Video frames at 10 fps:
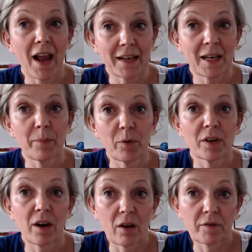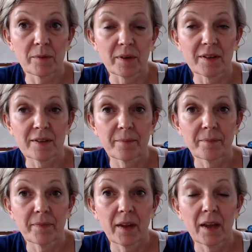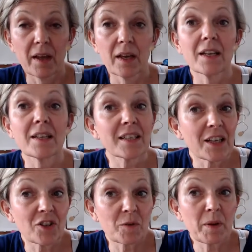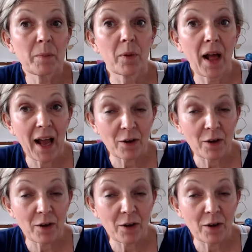any point afterwards. It teaches people how to